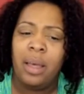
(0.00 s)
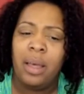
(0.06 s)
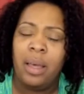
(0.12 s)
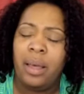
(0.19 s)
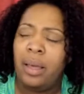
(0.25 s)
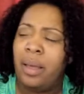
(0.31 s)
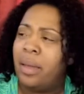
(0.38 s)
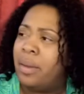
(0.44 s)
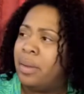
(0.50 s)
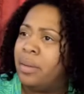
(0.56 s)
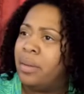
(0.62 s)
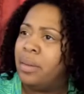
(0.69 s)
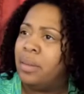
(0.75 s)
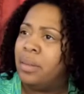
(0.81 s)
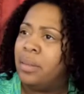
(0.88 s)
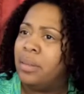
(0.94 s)
And
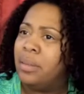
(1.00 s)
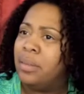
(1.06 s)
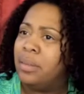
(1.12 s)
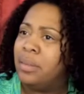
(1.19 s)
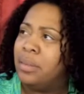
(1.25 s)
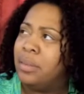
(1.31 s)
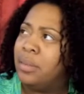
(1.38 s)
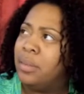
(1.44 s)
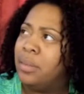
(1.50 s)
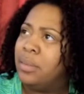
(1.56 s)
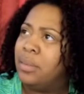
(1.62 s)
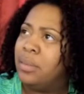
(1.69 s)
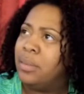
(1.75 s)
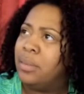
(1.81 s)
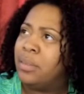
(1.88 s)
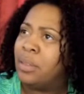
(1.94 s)

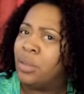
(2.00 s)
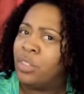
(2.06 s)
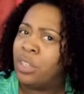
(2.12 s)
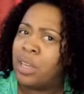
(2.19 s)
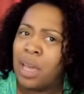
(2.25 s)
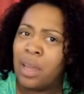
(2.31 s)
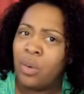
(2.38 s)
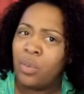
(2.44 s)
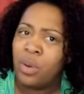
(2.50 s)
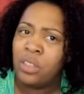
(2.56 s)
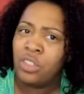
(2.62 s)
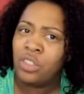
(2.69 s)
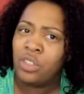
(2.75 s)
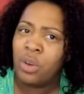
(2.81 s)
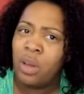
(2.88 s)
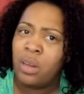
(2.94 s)
so she kind of rushed
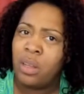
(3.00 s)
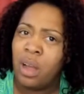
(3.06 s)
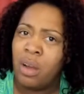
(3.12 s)
Charlie